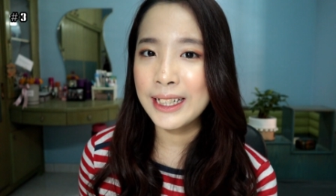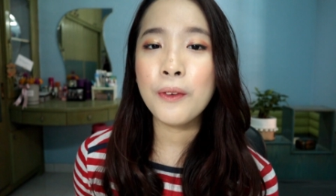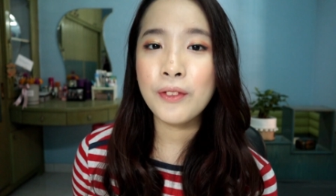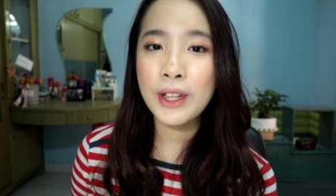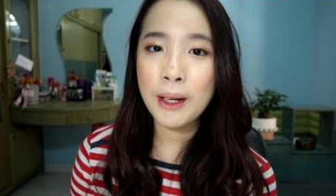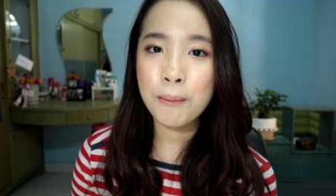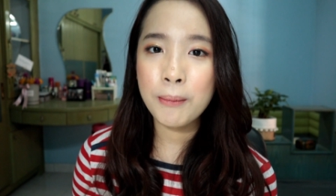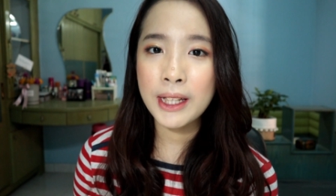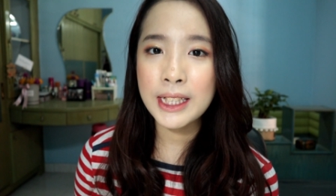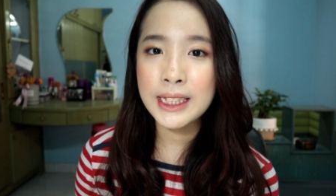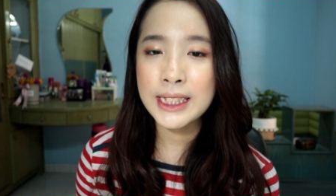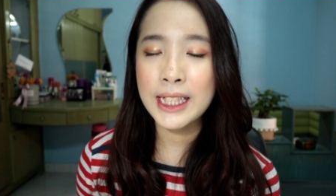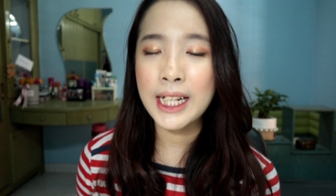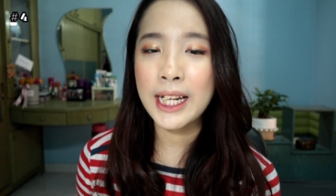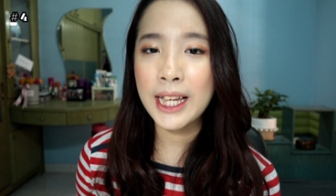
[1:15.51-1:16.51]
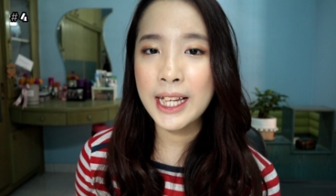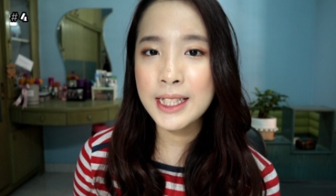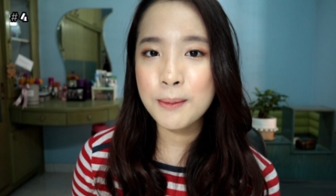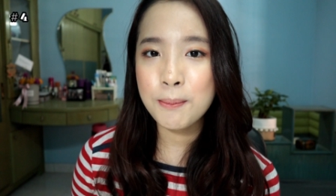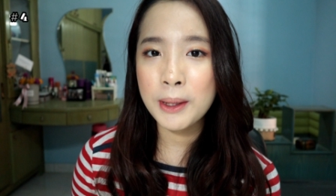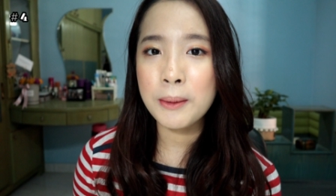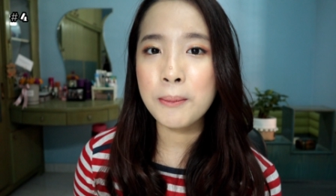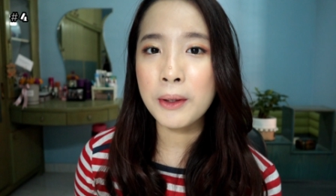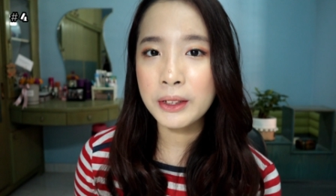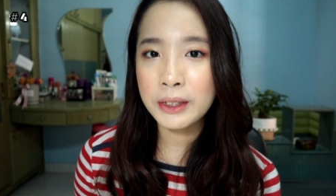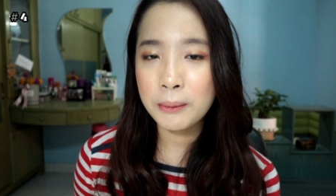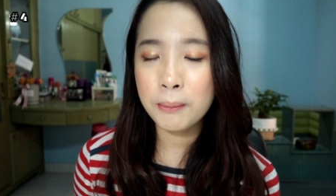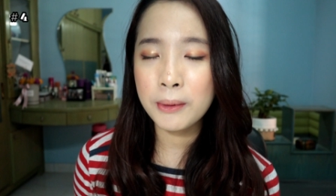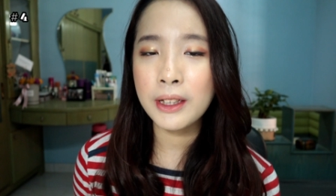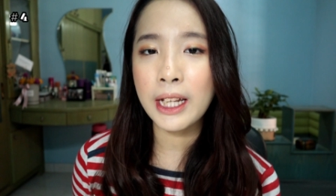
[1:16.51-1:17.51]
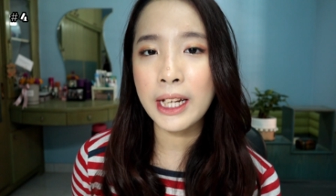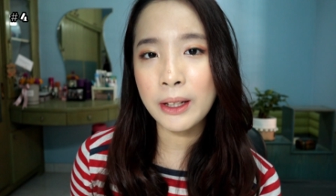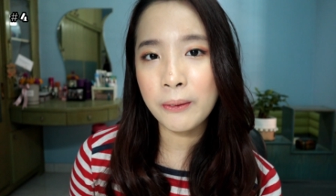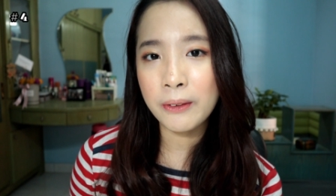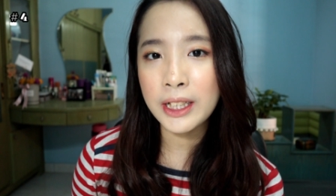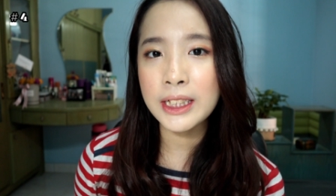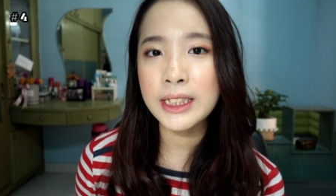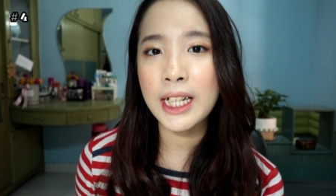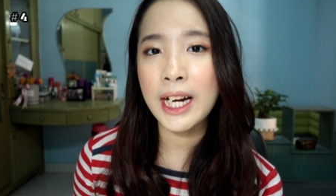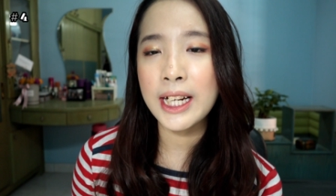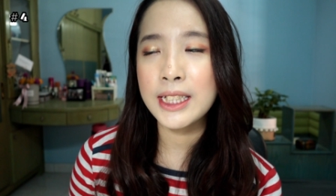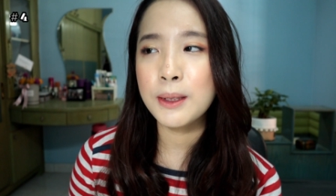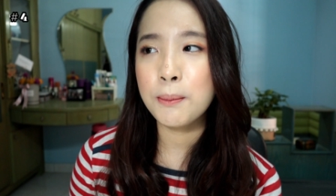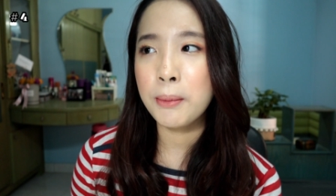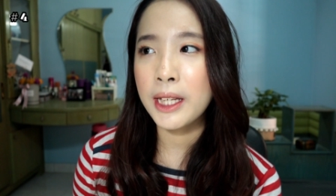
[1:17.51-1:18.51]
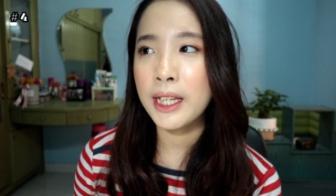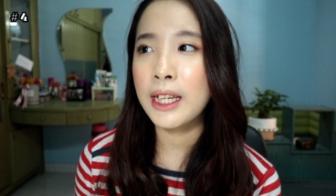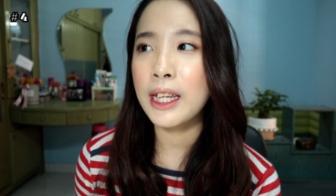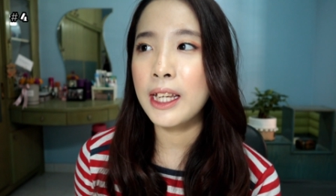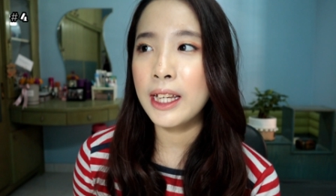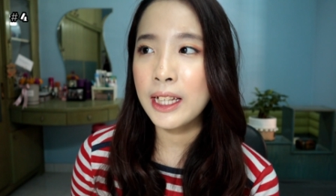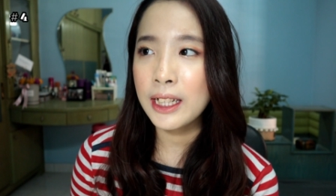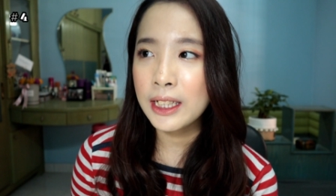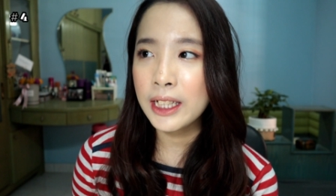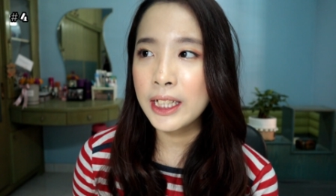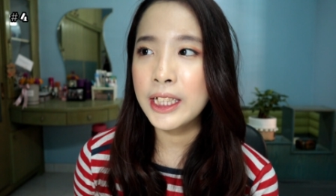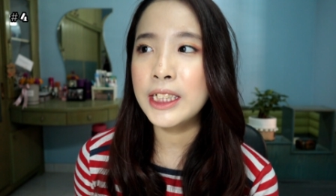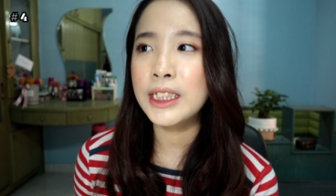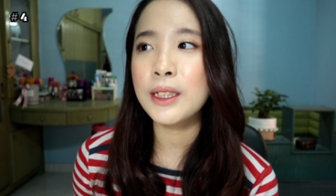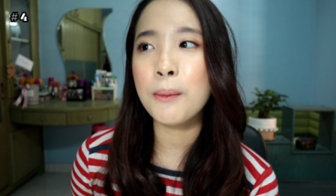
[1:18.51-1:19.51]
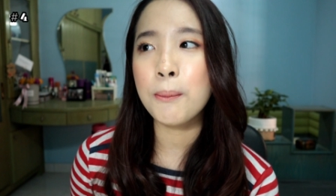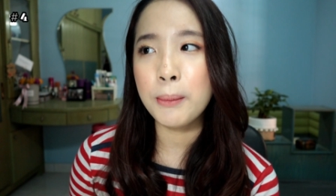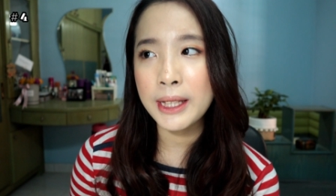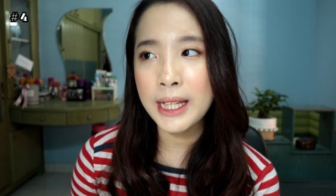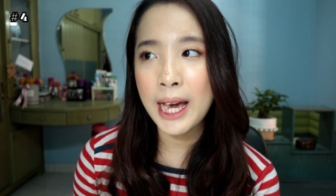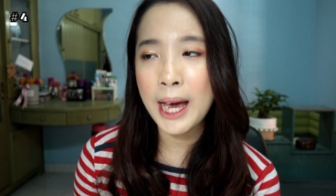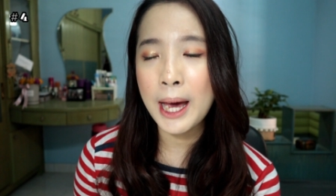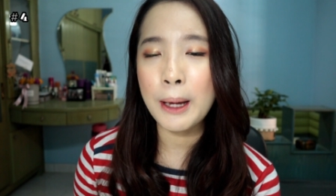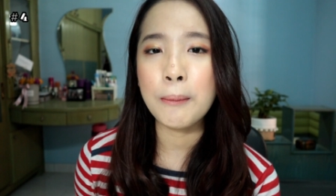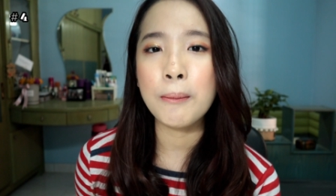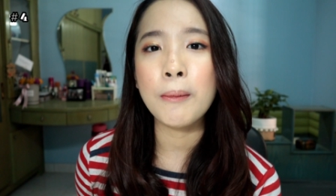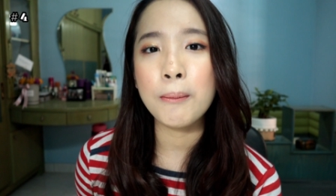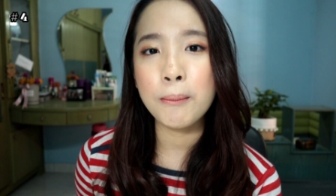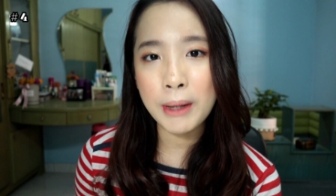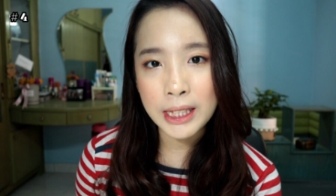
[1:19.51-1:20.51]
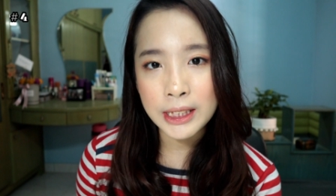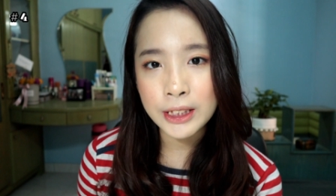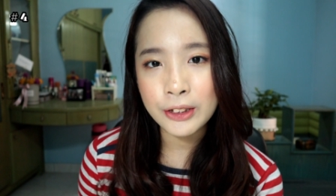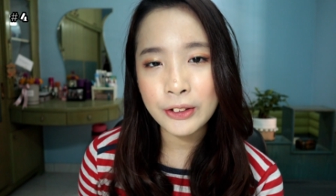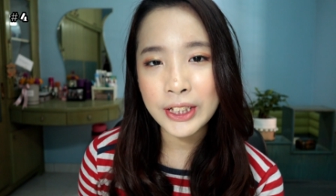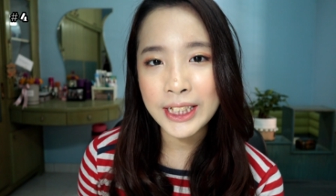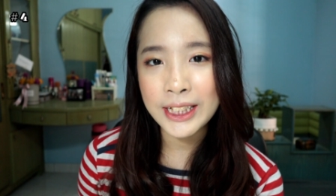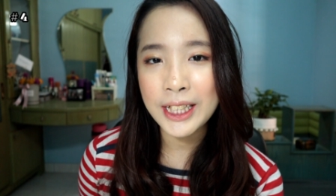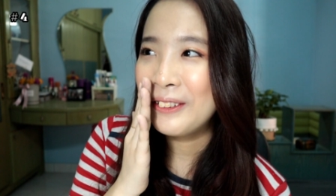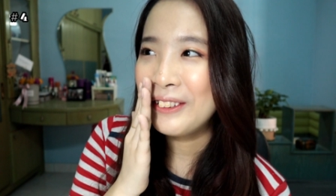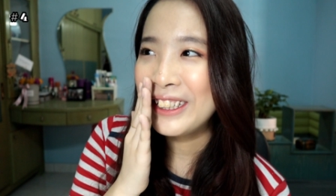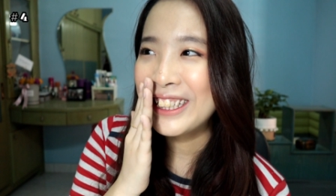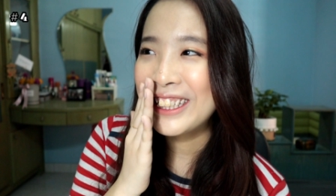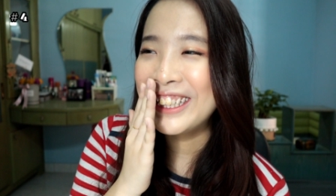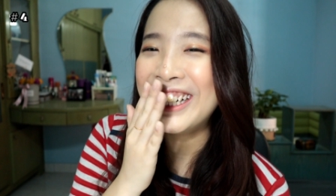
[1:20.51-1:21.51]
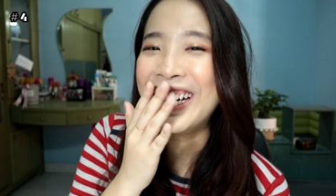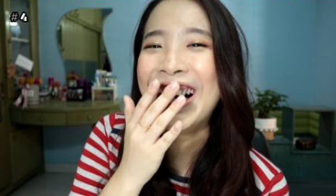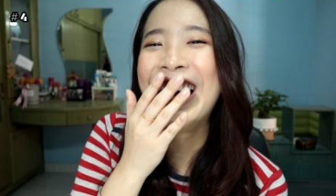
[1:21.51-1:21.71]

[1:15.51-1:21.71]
So with that being said, I can speak multiple language. I speak English, BM, Mandarin, Korean.